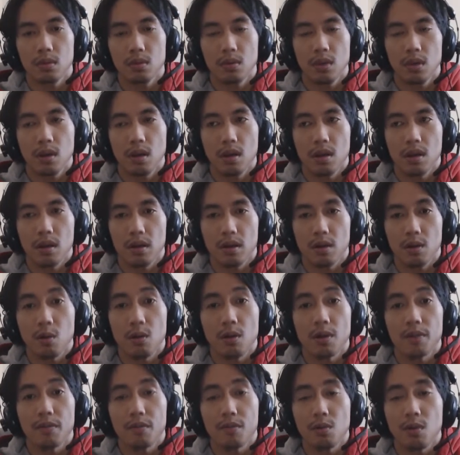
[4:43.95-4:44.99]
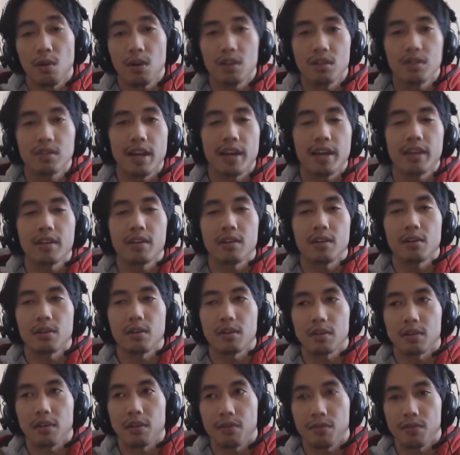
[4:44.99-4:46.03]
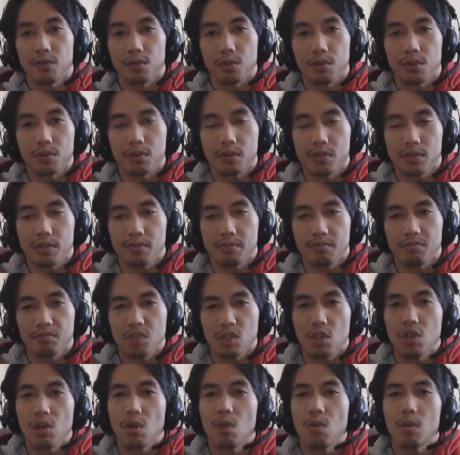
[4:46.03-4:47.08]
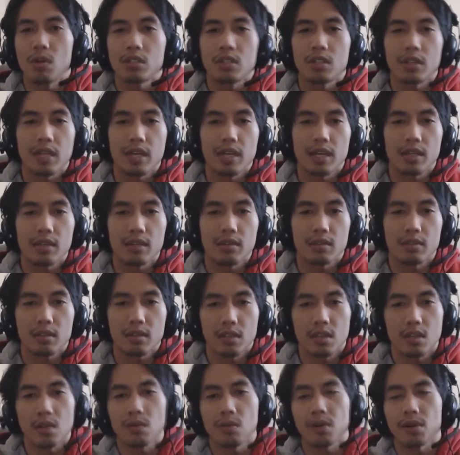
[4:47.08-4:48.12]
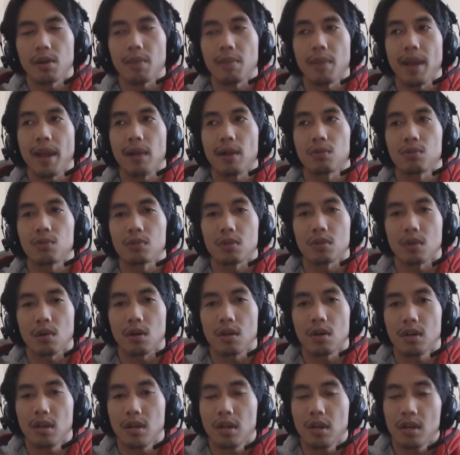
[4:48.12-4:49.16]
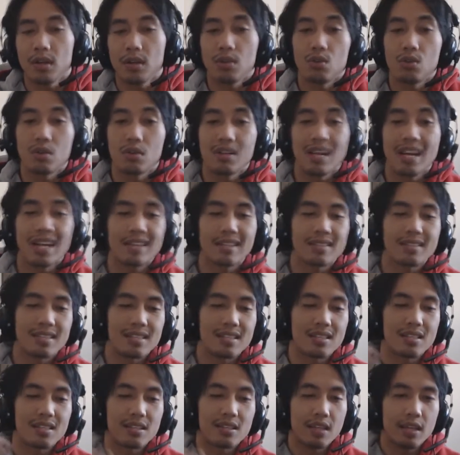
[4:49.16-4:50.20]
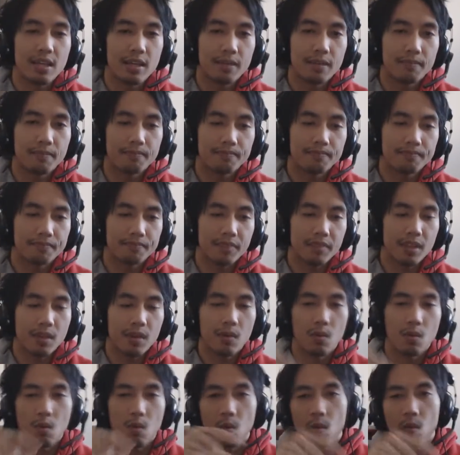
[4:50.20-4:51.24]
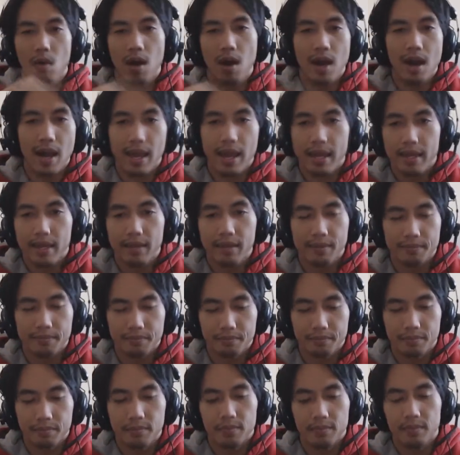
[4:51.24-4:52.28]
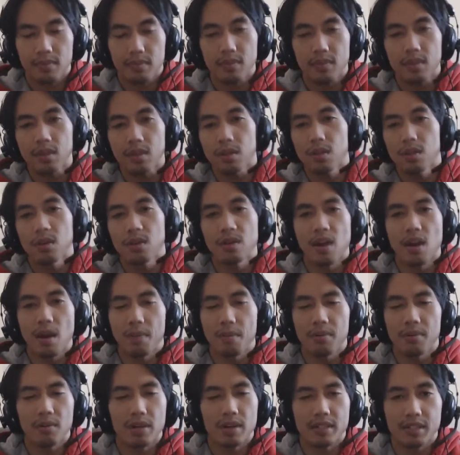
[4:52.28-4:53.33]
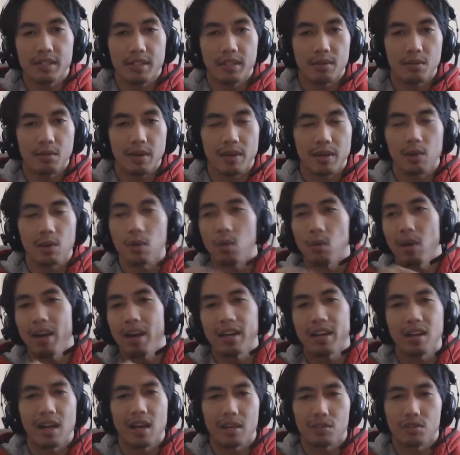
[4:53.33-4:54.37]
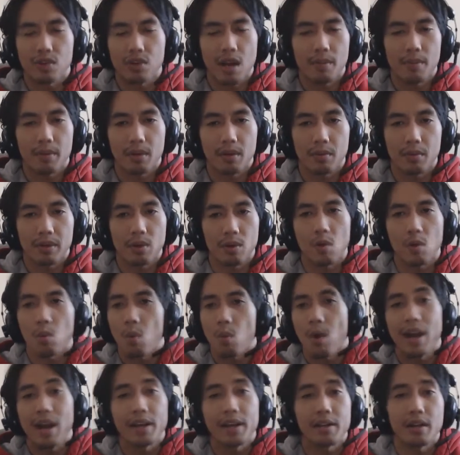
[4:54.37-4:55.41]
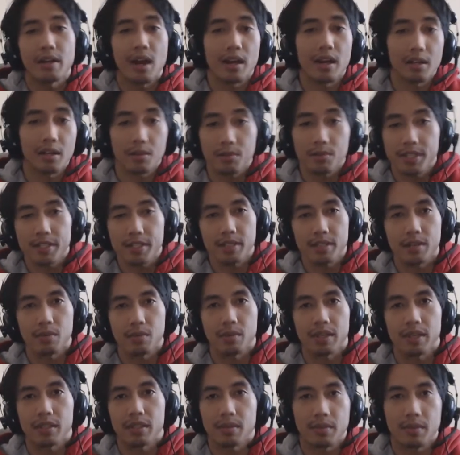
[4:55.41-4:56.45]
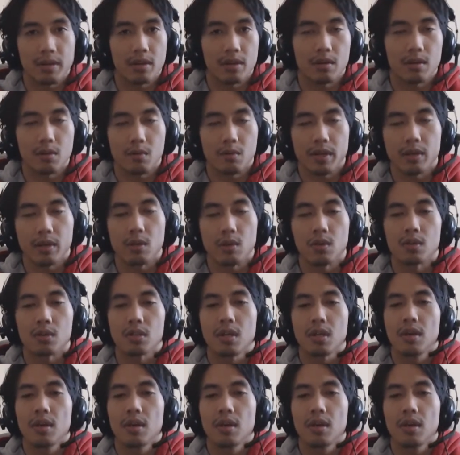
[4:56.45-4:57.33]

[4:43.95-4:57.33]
or if you are tracking your foods, you know what you're eating, you know what your macros are, you could actually see why you're not progressing in weight, or why you're not dropping in weight, or why you're not increasing in weight, depending on your weight goals.